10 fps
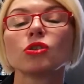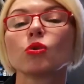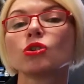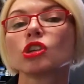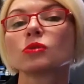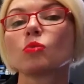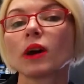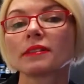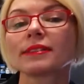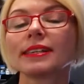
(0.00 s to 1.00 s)
or just
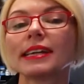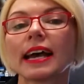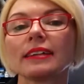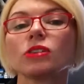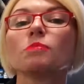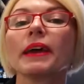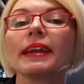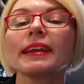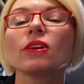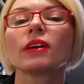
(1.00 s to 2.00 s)
once a day,
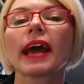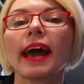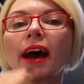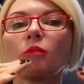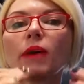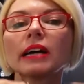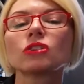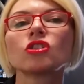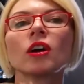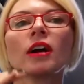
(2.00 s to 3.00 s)
depending on how
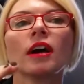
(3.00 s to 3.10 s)
much